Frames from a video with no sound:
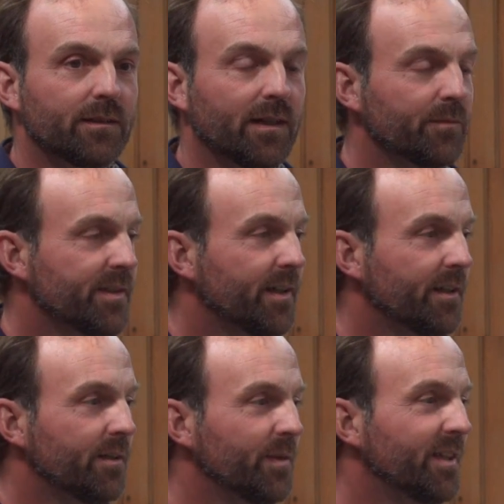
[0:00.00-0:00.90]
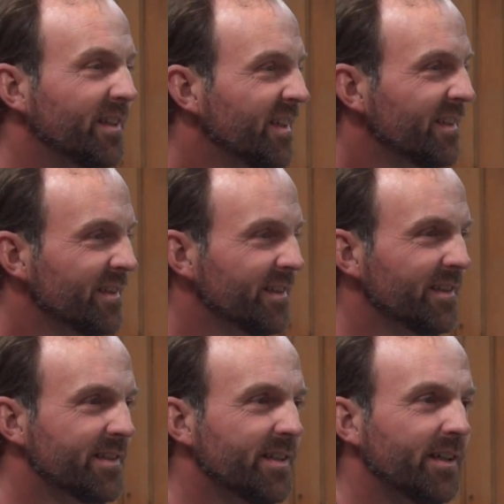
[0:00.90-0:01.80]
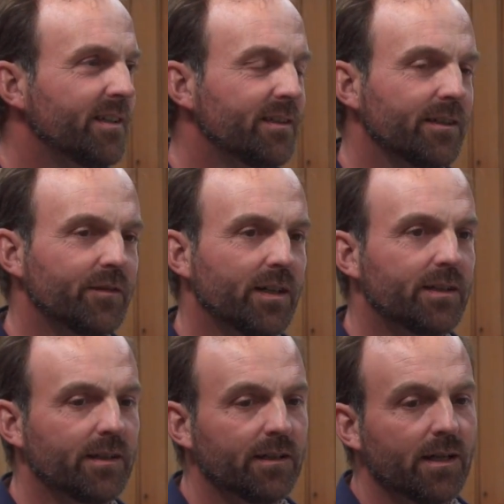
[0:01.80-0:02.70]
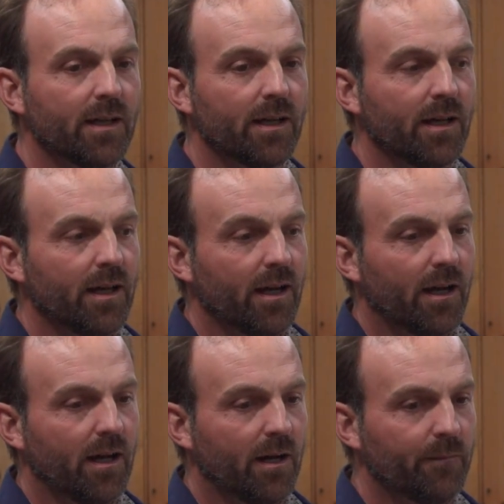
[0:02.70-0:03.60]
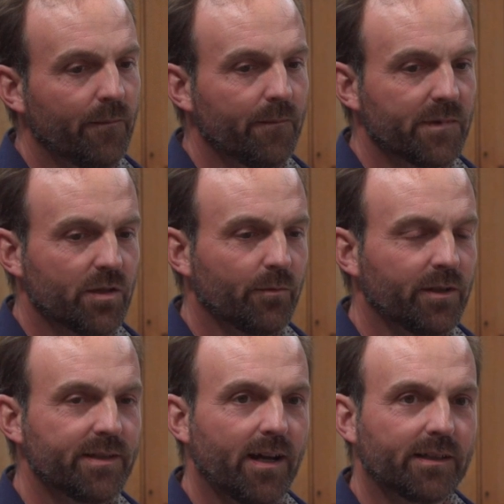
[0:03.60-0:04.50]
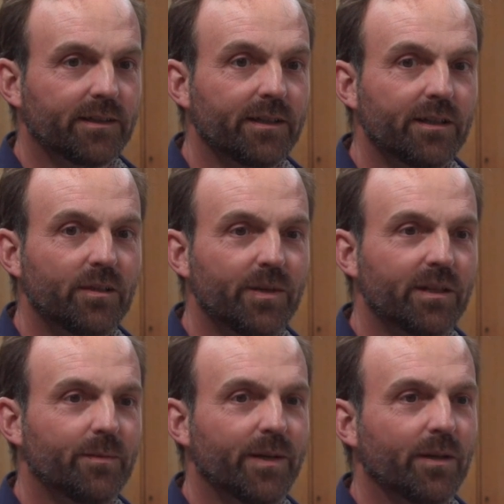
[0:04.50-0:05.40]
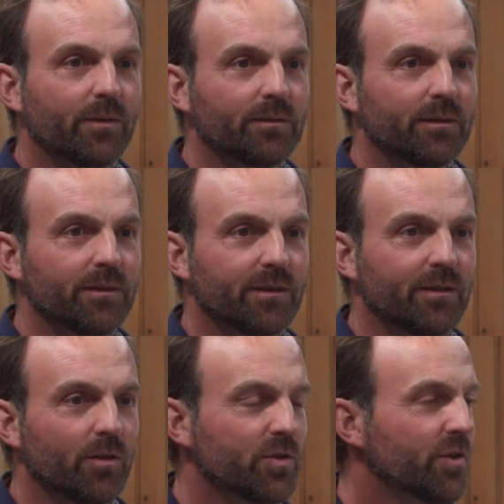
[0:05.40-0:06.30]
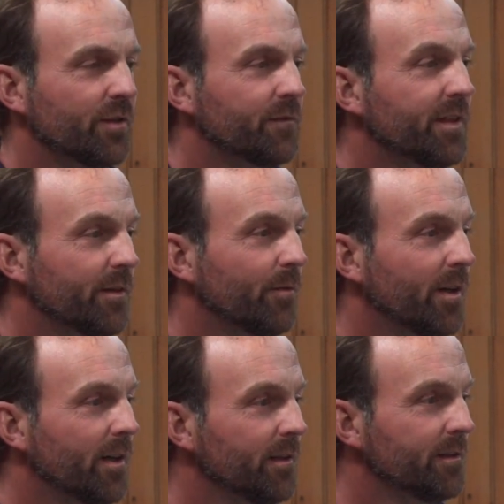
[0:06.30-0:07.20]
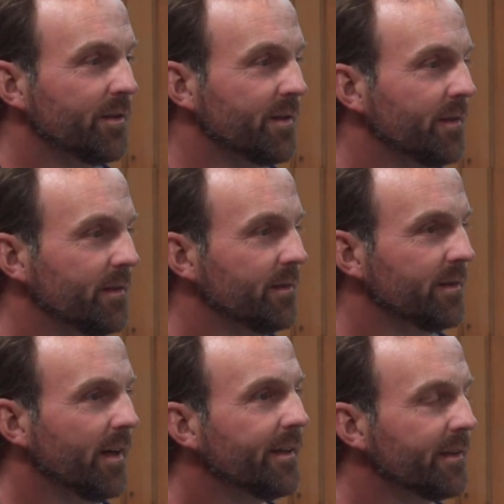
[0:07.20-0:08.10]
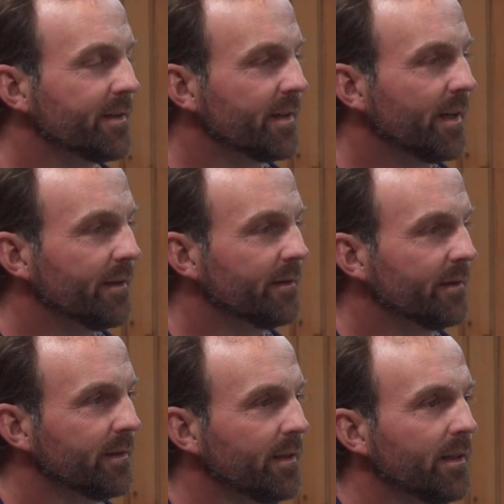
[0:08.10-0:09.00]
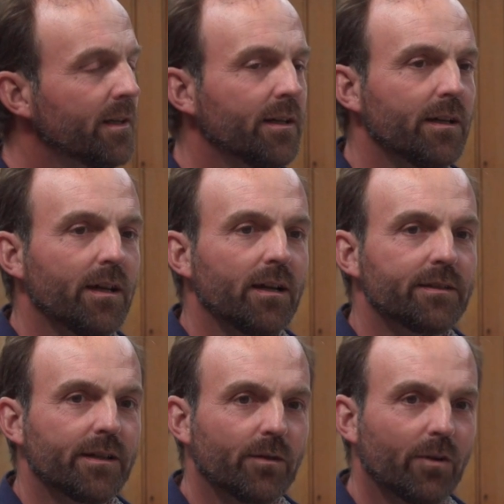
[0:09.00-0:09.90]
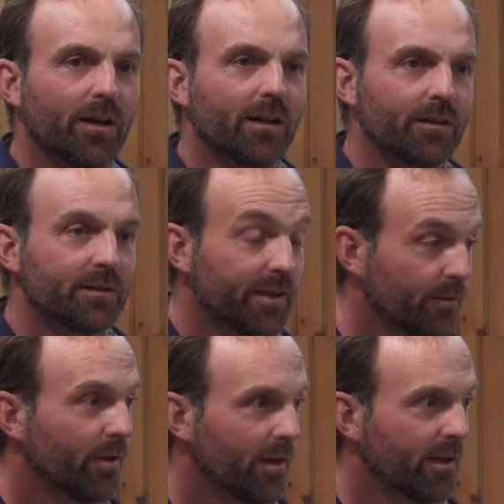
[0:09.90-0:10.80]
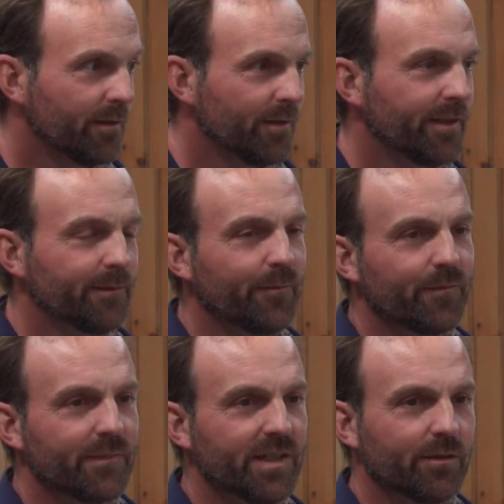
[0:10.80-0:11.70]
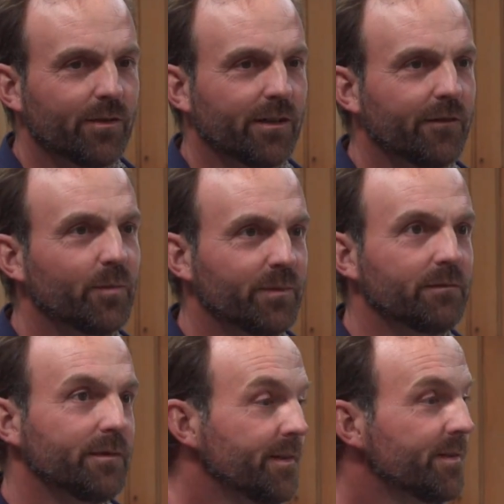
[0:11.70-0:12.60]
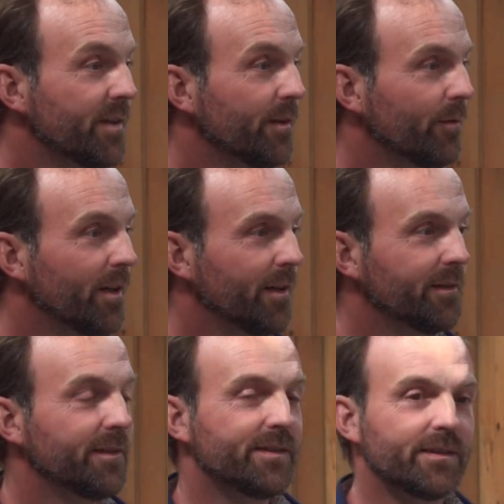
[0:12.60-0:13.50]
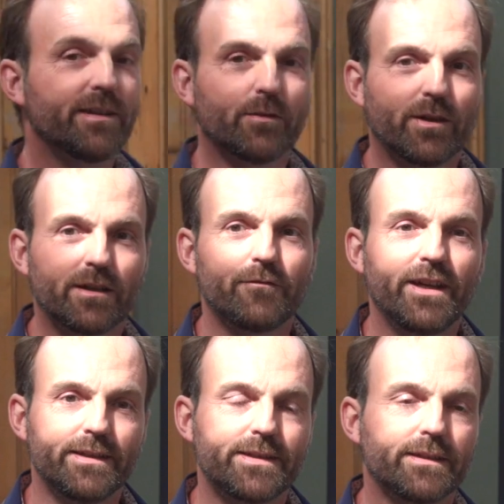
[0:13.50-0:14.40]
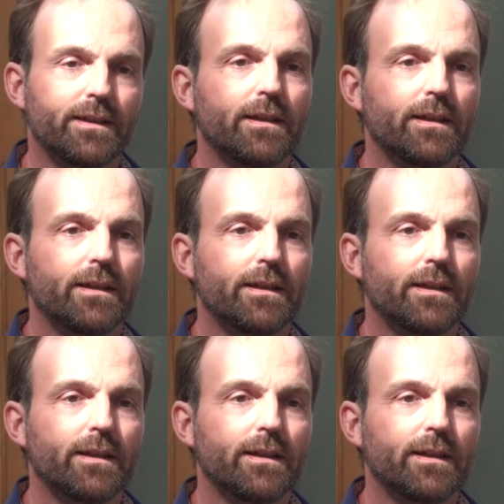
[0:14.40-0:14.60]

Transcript: that was kind of the beginning, the seed of the idea. So I want to talk a little bit about the notion of terroir, just to tie things together. Terroir, right? Terroir. This is terroir. It's a terroir event.